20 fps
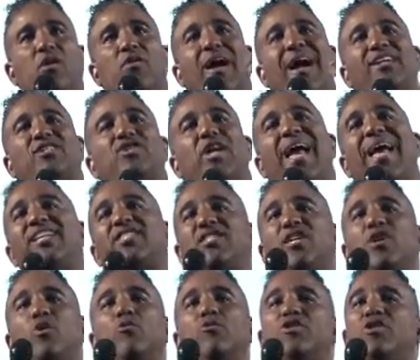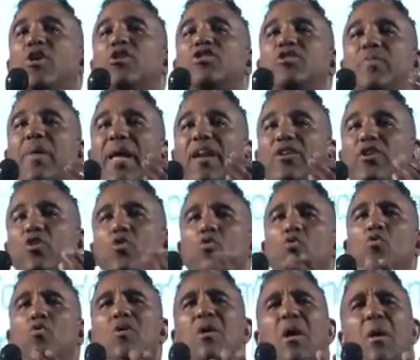right, to execute judgment.
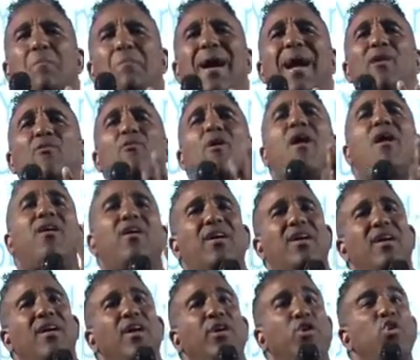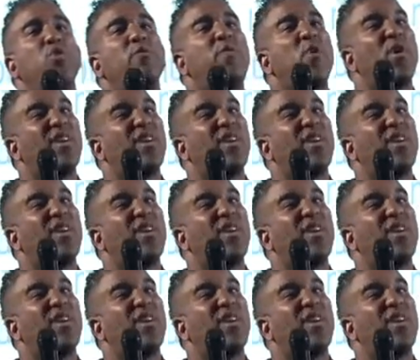You, my rock, you've